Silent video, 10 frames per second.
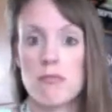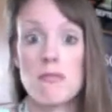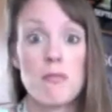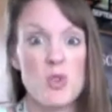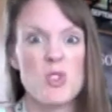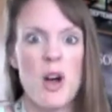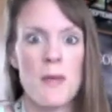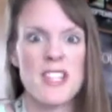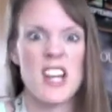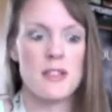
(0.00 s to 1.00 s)
Mortal
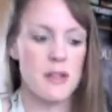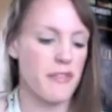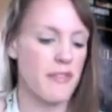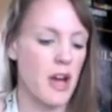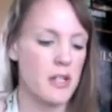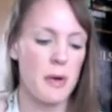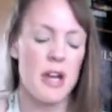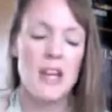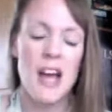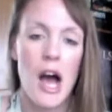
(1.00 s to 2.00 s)
Kombat titles that we found, but
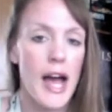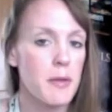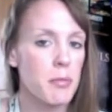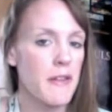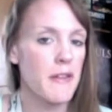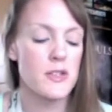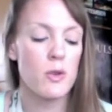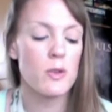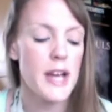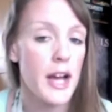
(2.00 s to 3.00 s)
I can play these
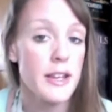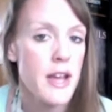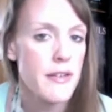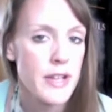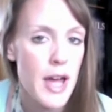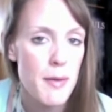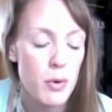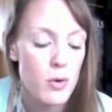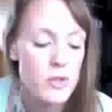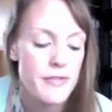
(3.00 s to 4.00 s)
all day. I never get
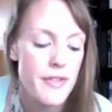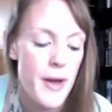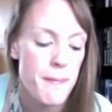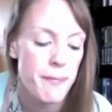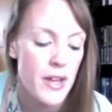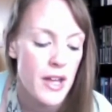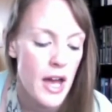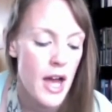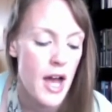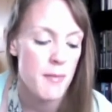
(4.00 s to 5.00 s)
bored of them,
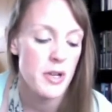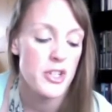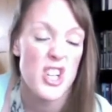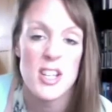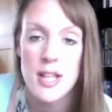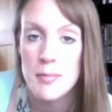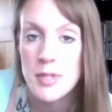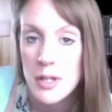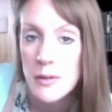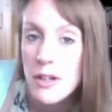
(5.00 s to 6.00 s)
and Jess
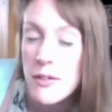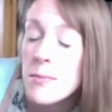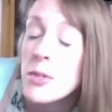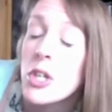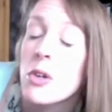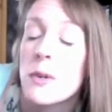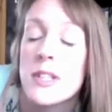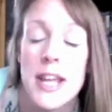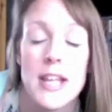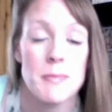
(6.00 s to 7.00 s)
absolutely loves them. She always
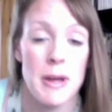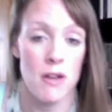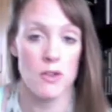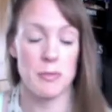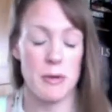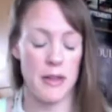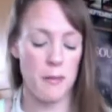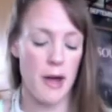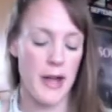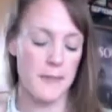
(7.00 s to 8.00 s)
kicks my arse, by the
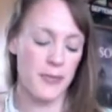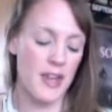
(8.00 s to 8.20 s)
way.